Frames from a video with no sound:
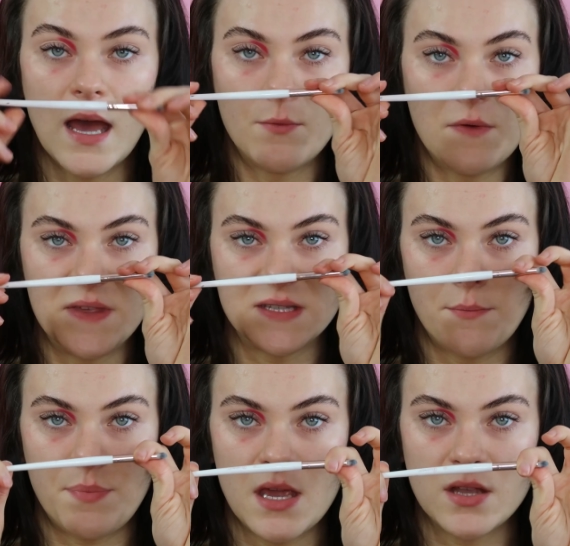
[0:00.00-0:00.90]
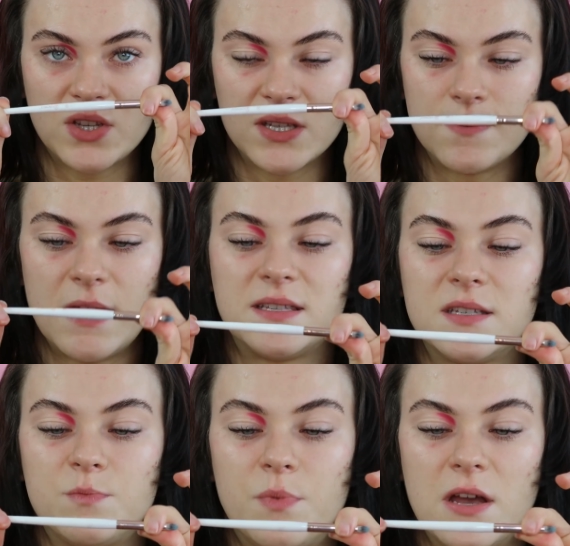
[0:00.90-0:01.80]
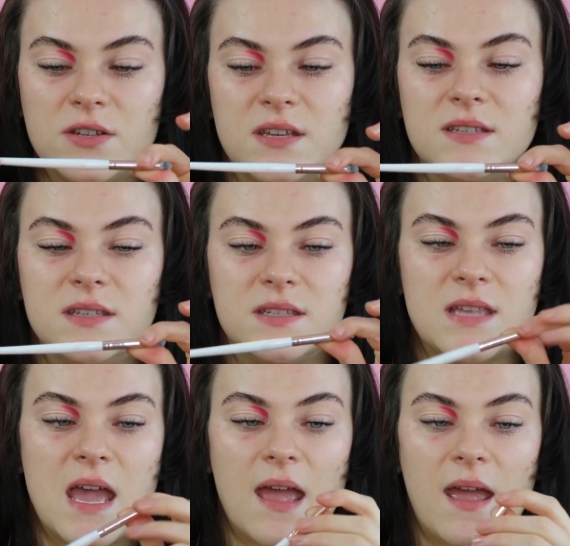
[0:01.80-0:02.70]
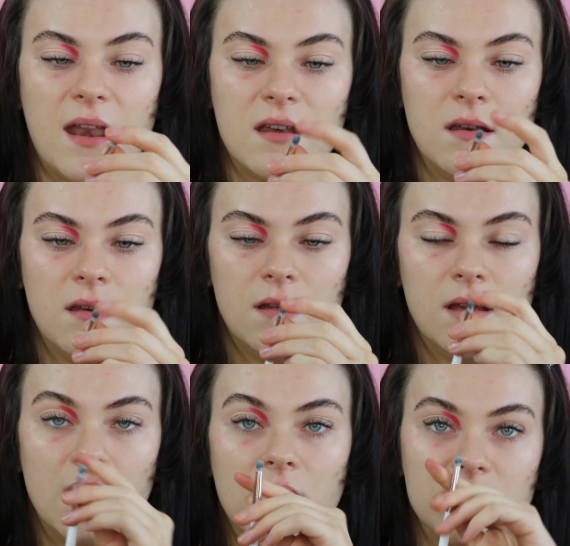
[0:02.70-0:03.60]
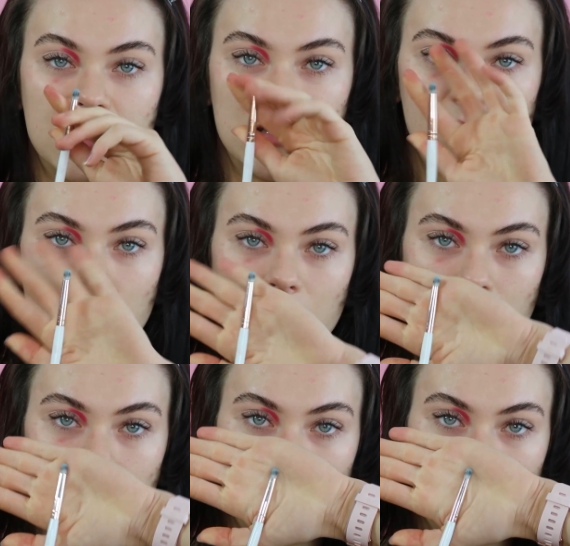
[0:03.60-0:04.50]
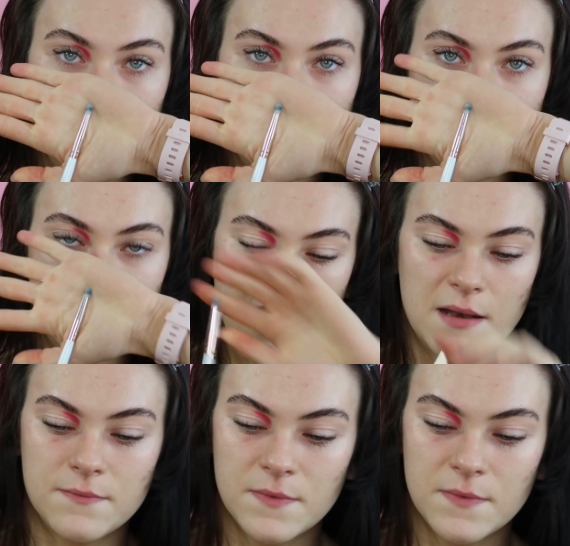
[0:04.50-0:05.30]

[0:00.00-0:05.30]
And with this BH Cosmetics brush, this is 10. It's just a little round brush again.